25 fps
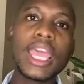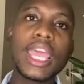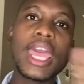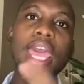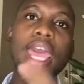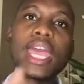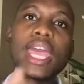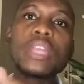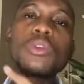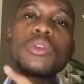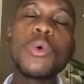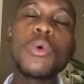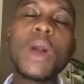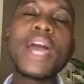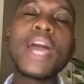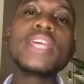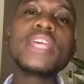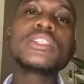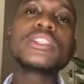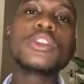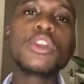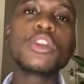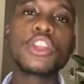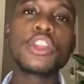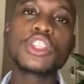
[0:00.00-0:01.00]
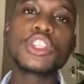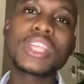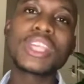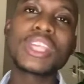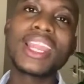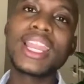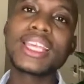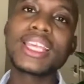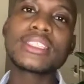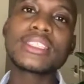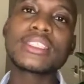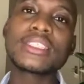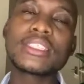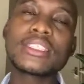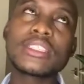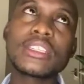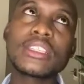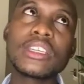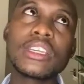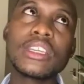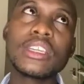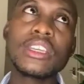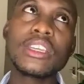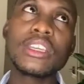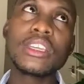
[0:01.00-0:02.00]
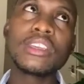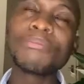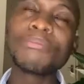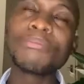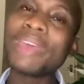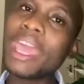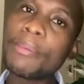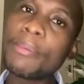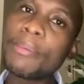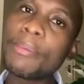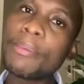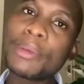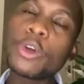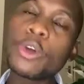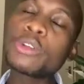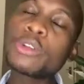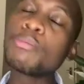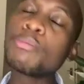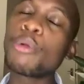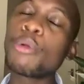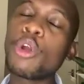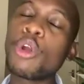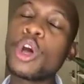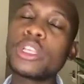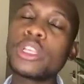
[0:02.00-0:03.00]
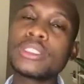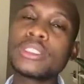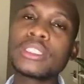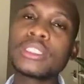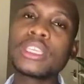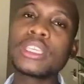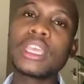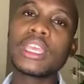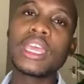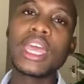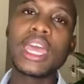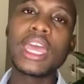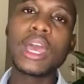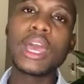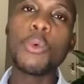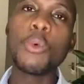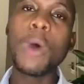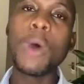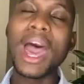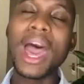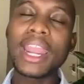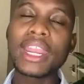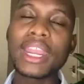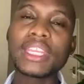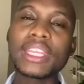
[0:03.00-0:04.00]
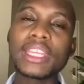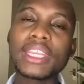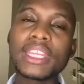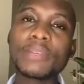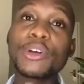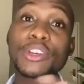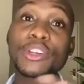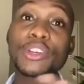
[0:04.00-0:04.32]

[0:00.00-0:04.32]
And why Sorisha last episode brought Warren?